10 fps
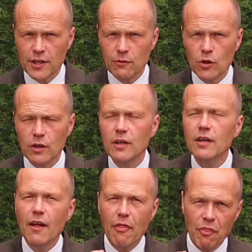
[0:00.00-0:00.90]
they were,
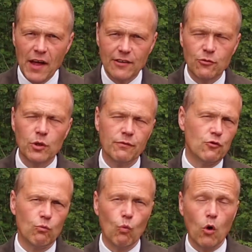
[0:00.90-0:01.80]
that's would
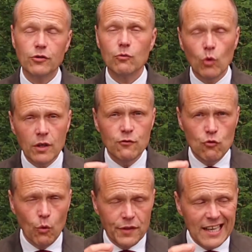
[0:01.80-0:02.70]
have, what would have
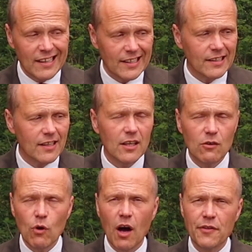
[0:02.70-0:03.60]
drawn the eye
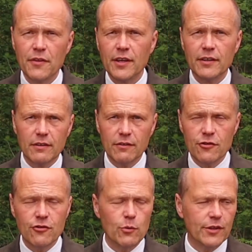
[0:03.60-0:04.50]
rather than
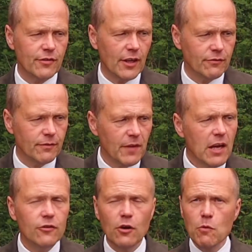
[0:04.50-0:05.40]
the shoe itself.
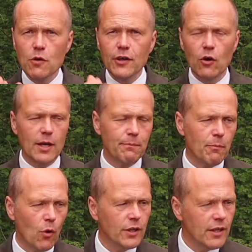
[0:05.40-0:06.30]
So moving on up
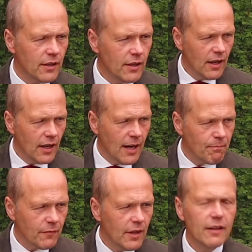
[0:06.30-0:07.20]
the body, um,
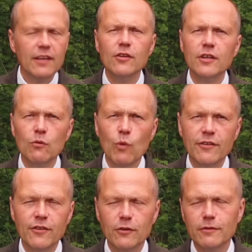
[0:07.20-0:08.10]
let's look at the
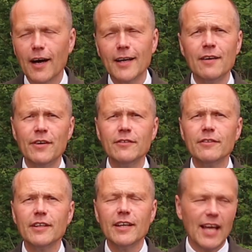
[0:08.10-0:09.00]
waistcoat. I love it.
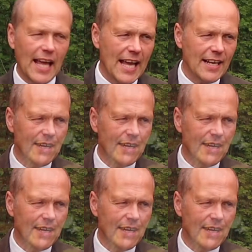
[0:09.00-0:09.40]
It